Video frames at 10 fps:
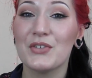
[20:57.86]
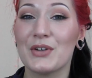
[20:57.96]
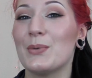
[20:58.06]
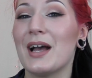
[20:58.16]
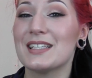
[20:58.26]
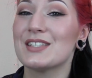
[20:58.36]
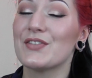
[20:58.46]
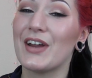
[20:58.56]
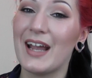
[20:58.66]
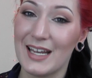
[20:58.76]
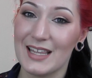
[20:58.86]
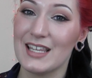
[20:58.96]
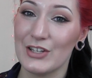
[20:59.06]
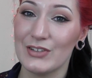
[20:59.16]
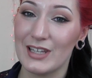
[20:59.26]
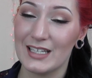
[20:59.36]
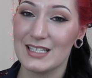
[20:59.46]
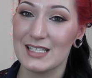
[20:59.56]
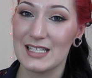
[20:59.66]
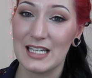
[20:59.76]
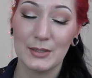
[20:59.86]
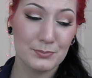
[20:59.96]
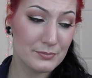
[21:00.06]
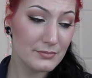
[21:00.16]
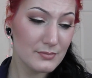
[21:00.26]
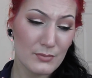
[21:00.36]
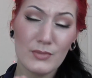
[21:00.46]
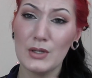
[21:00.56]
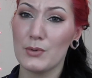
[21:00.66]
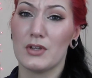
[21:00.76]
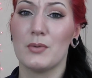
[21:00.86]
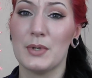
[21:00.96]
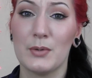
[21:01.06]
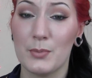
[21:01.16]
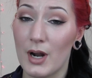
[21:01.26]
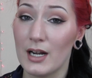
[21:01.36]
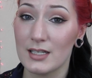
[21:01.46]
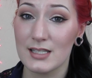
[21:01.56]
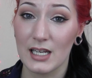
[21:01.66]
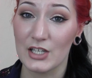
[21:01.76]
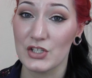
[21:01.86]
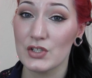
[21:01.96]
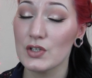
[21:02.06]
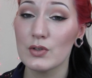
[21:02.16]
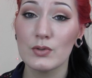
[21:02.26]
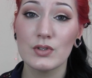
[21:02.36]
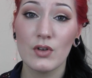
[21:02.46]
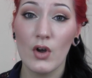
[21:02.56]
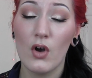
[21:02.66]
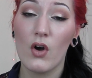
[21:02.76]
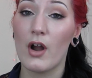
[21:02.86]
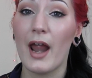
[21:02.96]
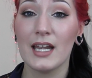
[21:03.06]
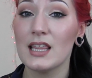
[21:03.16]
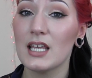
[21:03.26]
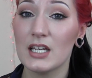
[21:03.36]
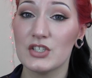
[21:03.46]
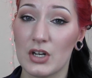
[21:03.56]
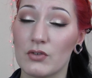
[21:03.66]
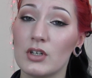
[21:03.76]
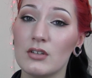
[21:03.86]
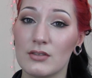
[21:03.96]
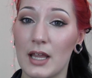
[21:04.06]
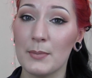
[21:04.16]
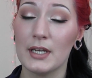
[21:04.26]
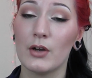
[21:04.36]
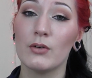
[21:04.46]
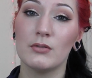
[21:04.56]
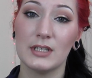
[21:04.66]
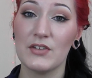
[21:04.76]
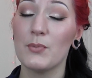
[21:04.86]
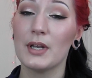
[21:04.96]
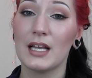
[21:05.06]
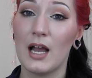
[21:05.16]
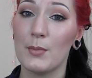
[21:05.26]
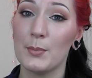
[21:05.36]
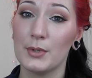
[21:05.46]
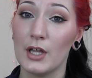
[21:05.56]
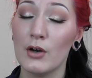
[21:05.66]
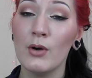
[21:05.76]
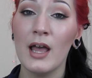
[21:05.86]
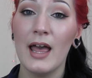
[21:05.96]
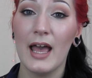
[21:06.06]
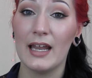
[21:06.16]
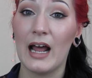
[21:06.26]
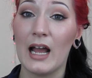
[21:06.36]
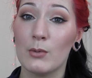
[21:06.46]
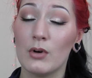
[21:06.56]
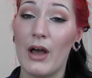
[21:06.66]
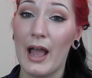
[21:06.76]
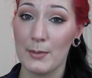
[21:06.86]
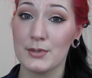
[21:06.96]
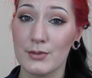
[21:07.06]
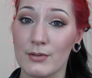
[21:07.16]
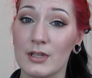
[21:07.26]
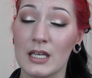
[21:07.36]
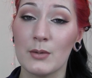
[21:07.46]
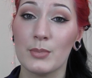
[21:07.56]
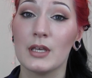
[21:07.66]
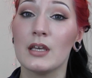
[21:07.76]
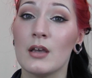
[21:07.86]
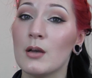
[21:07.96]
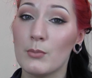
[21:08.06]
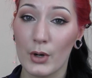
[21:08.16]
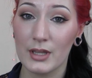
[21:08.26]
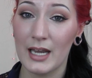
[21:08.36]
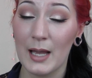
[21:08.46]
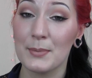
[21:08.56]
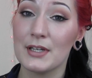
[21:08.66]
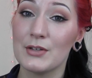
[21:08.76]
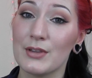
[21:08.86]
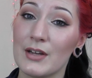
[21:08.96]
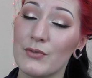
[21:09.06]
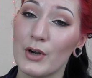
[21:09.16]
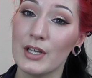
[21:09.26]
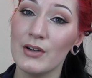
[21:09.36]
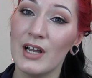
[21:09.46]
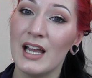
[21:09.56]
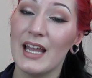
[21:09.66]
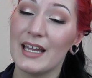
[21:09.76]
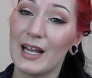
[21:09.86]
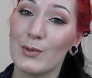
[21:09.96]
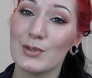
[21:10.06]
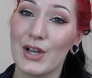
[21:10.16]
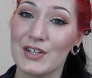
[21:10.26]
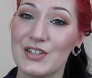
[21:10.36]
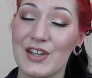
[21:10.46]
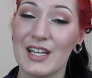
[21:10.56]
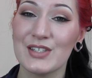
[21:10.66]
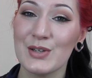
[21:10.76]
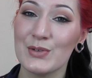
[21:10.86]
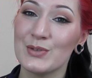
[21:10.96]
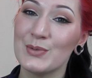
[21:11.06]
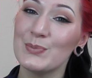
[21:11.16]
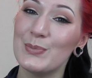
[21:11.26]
requests for anything you'd like to see, whether it be products that I just used or anything in general, let me know. Leave them in a comment below and I will absolutely be more than happy to do that for you. And I will talk to you guys soon.